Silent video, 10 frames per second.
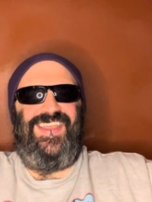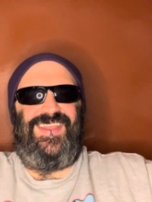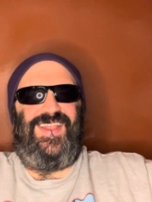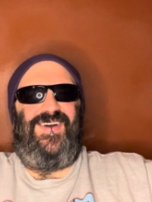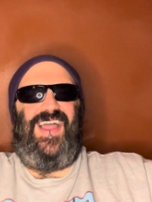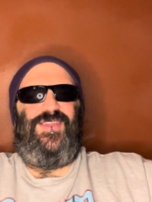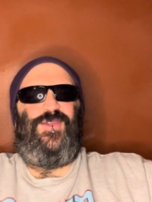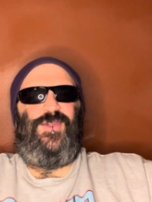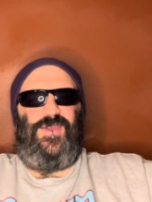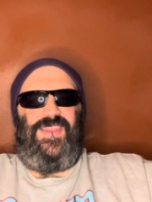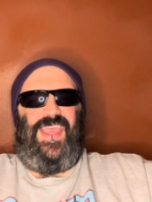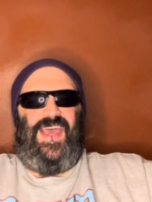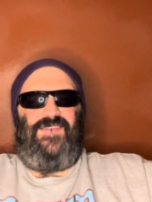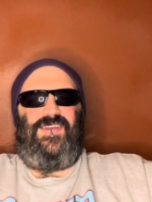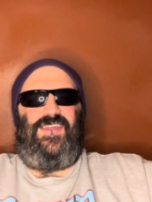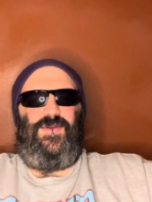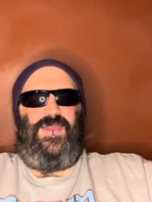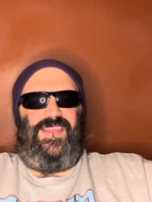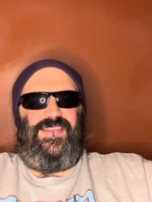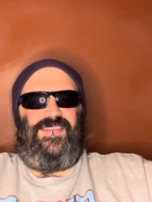you know, I should have a
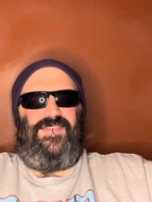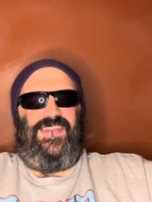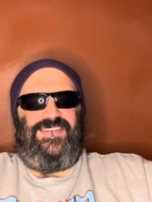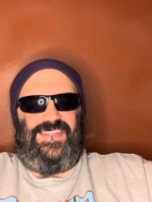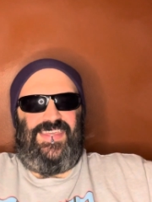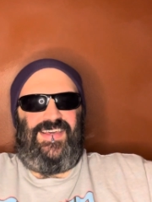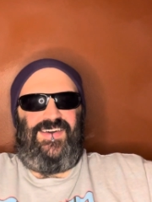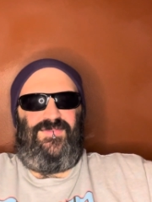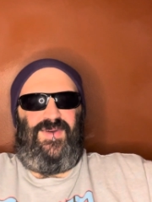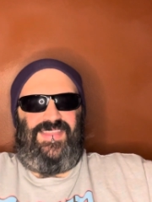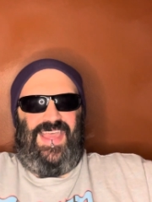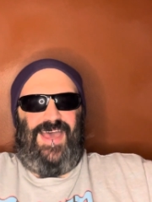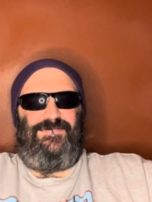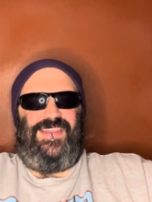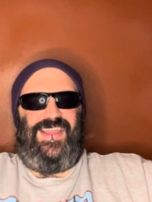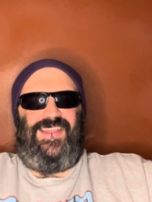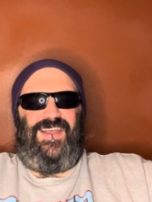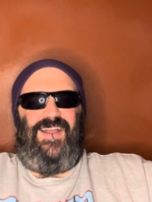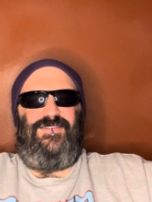cohesive idea of what's happening and not